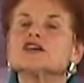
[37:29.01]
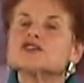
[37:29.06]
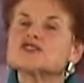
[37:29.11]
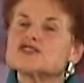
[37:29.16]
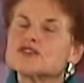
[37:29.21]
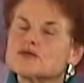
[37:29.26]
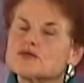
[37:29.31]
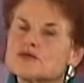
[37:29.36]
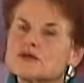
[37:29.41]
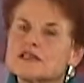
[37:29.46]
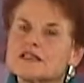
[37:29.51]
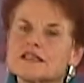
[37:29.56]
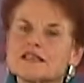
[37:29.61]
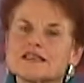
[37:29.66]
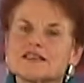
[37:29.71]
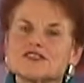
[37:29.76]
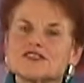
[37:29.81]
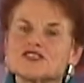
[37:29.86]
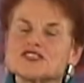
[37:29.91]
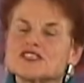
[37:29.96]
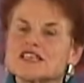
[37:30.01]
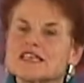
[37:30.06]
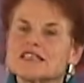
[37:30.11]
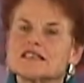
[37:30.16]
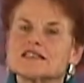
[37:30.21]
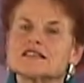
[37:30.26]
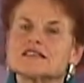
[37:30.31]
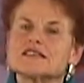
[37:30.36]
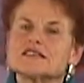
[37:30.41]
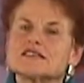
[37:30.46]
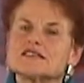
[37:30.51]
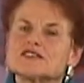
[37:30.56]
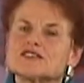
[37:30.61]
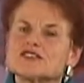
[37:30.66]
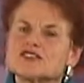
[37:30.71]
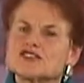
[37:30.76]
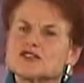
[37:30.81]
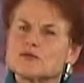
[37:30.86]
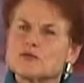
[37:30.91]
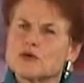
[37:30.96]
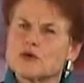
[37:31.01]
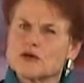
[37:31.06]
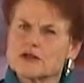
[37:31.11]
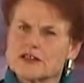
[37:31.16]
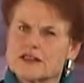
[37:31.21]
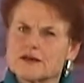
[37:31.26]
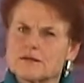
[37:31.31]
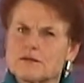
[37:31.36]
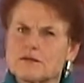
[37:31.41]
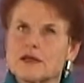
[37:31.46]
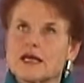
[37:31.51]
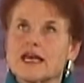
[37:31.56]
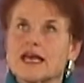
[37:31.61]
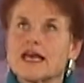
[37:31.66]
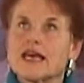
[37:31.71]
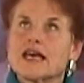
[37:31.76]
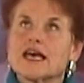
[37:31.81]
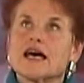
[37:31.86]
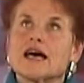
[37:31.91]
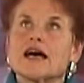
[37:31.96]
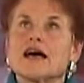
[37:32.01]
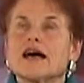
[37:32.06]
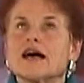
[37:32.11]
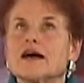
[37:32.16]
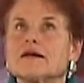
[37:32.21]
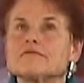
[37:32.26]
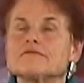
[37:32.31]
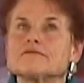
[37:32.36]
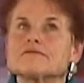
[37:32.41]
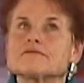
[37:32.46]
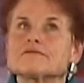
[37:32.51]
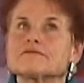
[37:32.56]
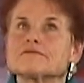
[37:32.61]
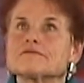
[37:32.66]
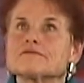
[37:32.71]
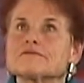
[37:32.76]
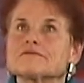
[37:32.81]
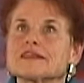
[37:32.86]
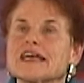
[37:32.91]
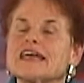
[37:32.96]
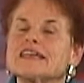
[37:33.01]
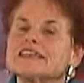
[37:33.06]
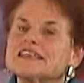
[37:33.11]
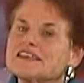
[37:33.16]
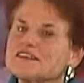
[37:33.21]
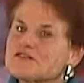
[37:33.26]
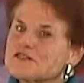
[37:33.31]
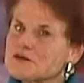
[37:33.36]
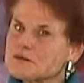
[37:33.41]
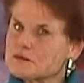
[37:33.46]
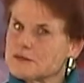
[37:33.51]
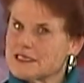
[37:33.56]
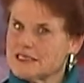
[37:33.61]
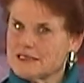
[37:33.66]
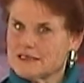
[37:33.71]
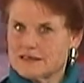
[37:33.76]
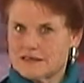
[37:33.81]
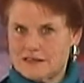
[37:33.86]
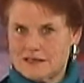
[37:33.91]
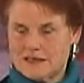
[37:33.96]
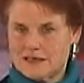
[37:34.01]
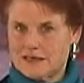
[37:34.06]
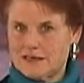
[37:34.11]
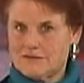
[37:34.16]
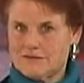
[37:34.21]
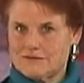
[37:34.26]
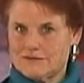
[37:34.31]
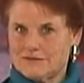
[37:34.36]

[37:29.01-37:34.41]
So really understanding that this is to support them um, and give them dignity